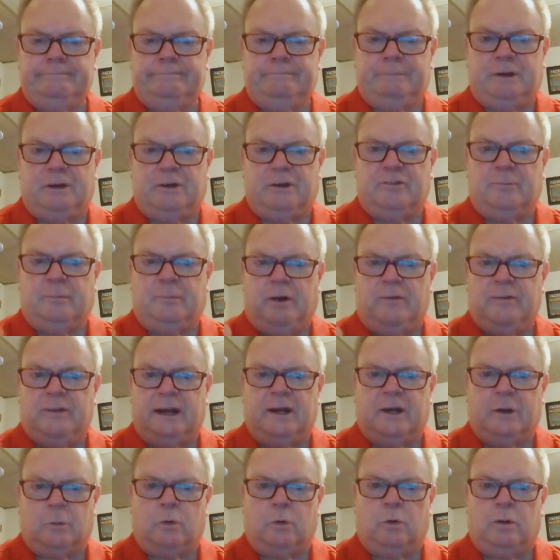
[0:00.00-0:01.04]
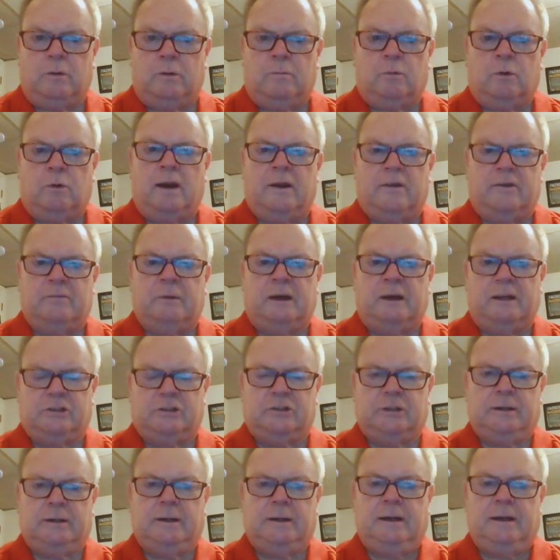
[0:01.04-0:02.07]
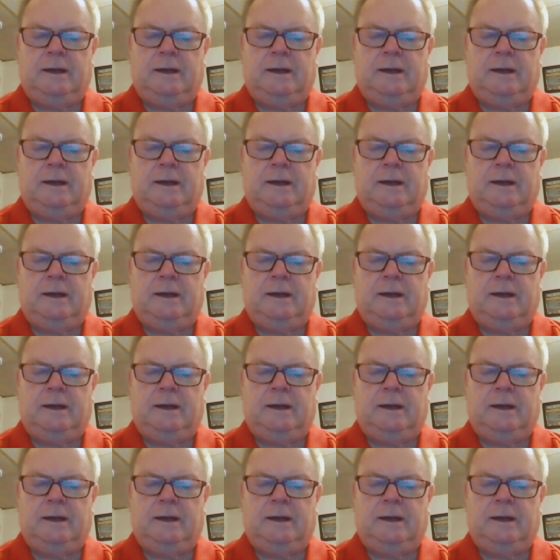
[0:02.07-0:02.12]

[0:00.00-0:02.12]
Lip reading: because the ball's not going to roll and run as much,